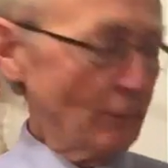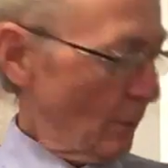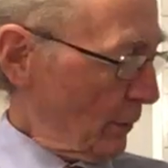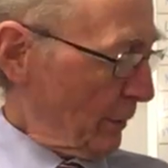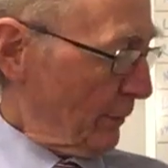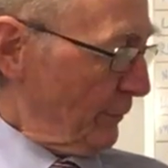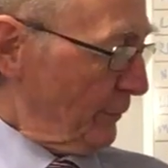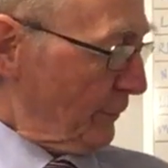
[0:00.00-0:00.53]

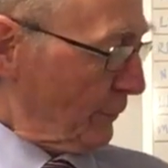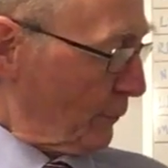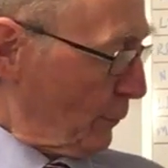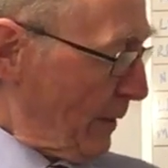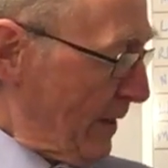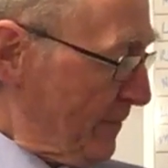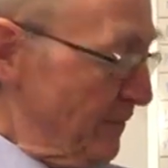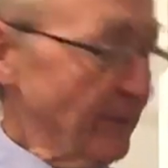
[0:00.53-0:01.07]
rockets is
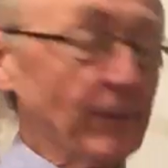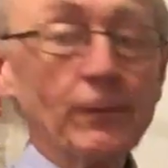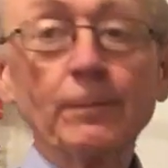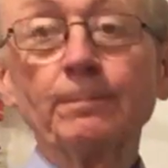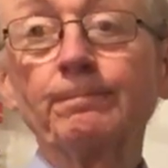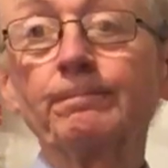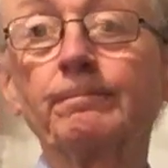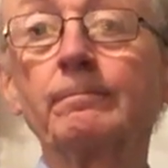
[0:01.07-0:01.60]
great fun,
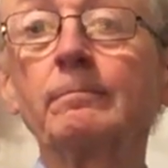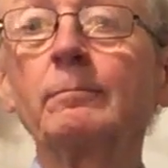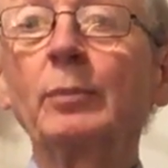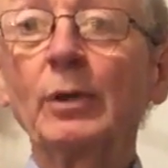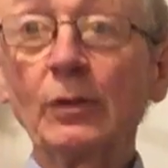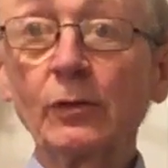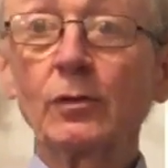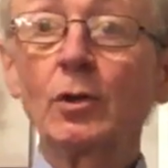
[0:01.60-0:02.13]
but
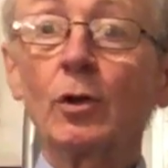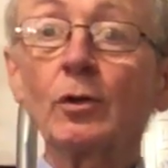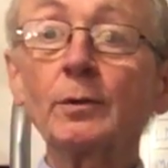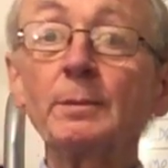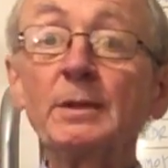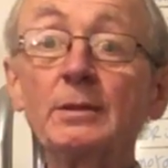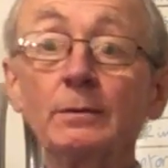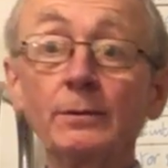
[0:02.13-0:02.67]
it's got to
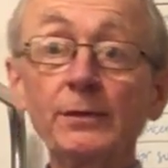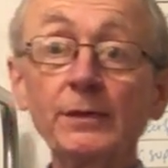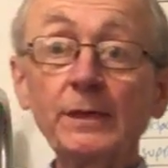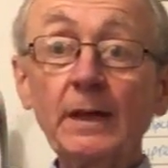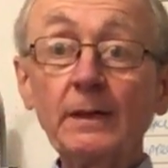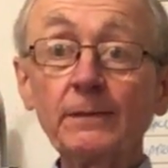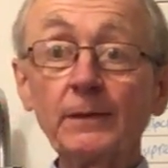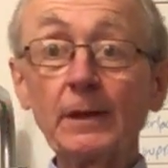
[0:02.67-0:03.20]
be done
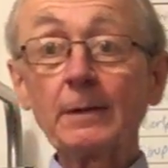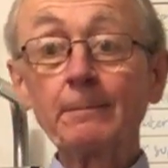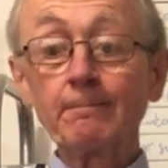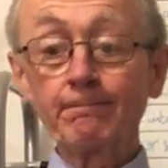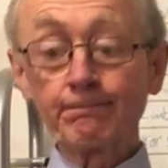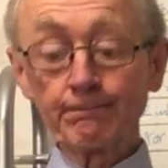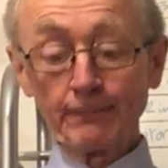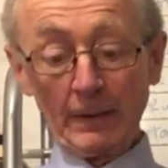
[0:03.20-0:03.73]
safely.
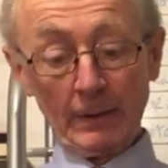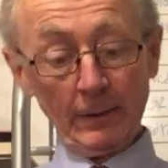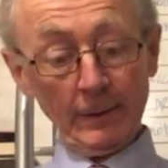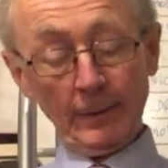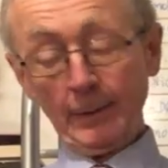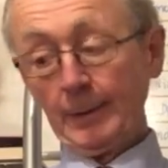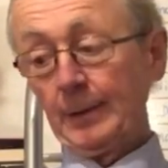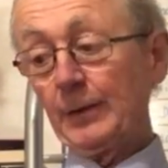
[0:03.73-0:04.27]

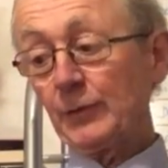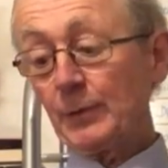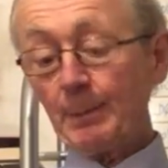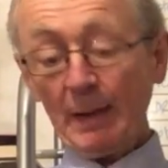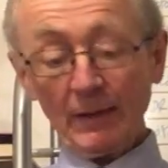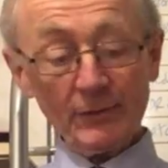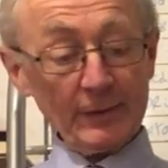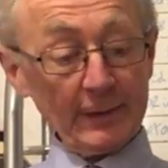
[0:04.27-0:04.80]
Here's the
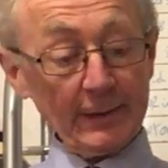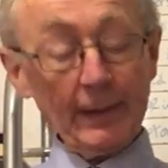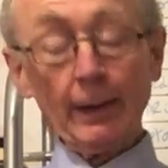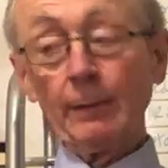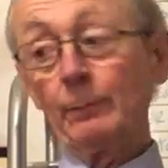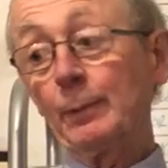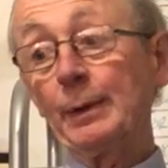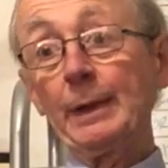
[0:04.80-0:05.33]
basic
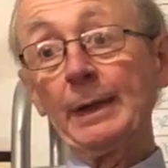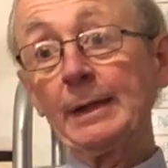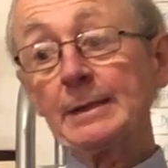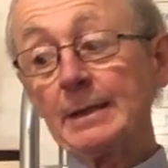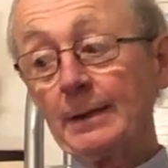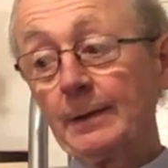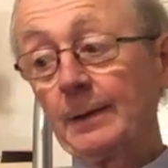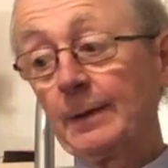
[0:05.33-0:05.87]
kit we need.
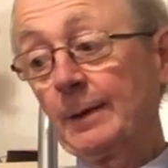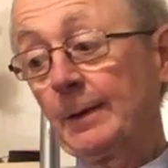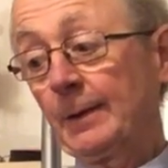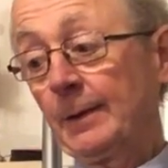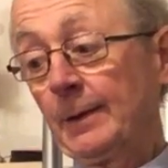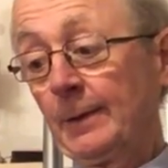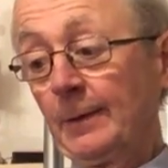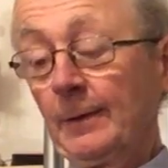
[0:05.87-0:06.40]

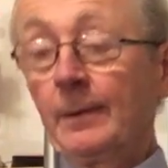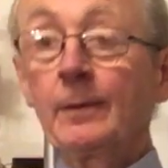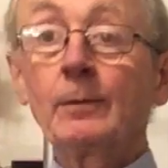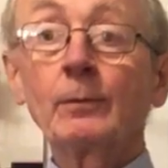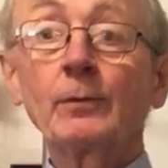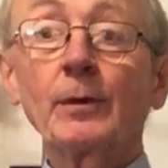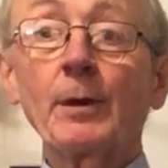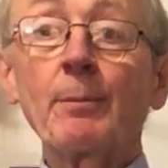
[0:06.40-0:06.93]

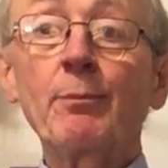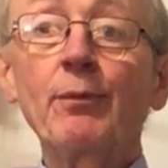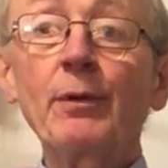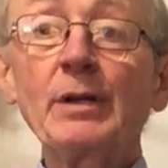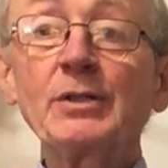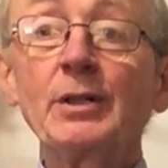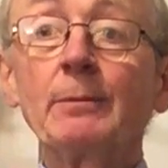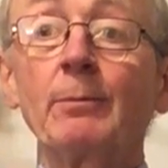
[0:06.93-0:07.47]
We've got a
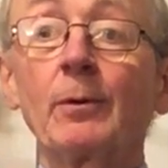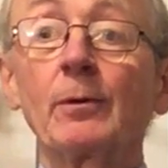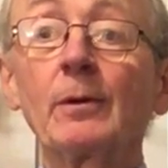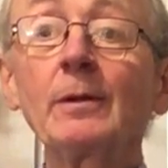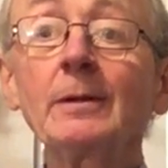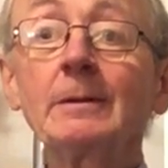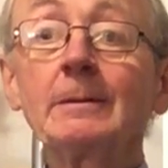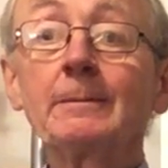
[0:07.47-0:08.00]
pressure bottle.
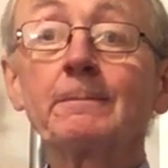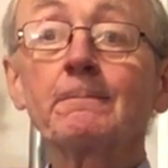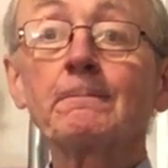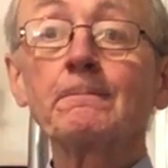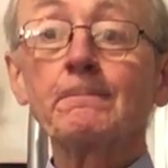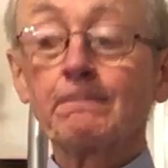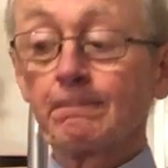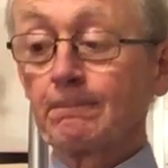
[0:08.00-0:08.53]

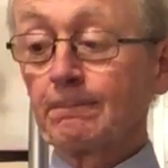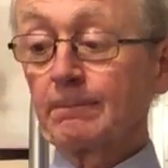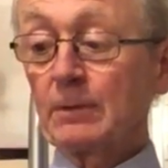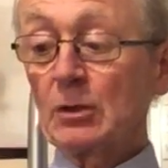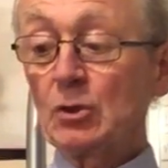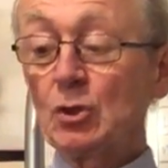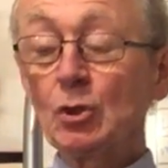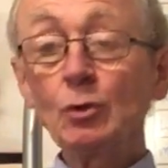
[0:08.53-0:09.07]
The
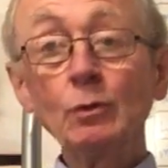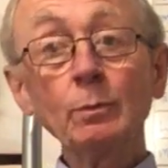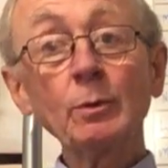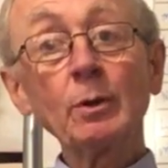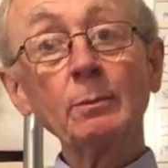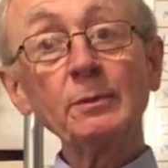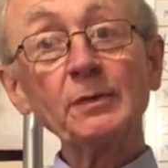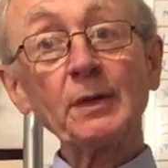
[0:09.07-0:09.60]
tube
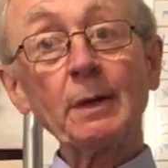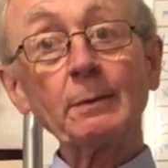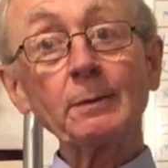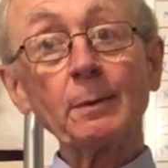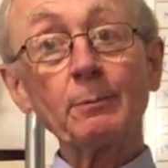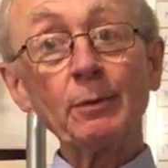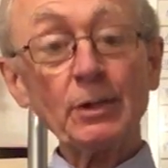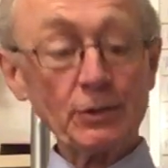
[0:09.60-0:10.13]
comes out of the
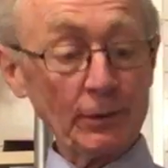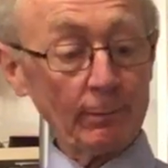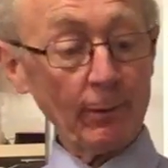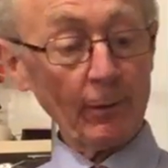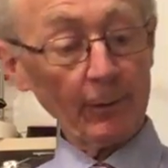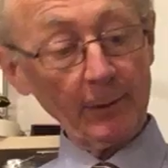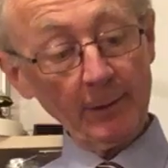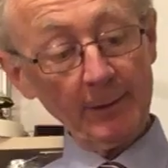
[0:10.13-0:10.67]
pressure
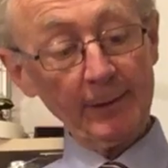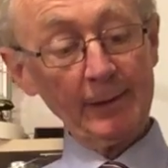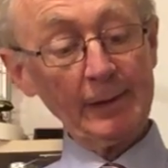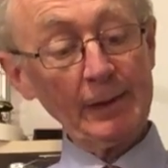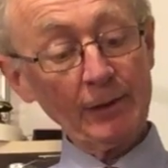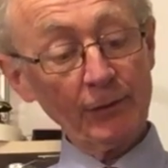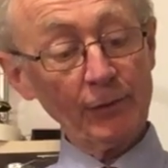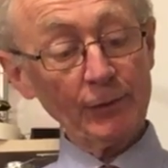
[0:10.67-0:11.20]
bottle and
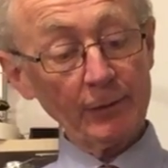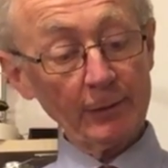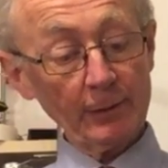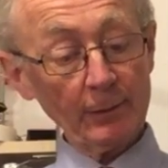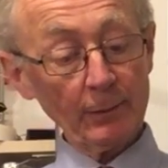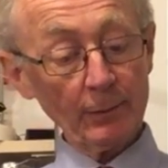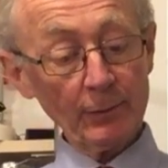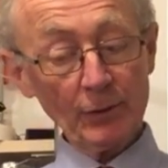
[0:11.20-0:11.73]
leads to the
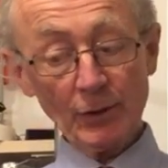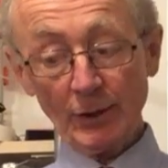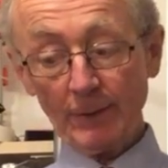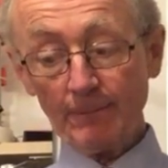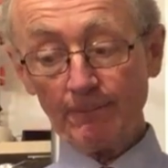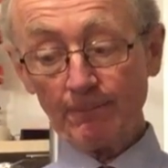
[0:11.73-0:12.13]
launcher.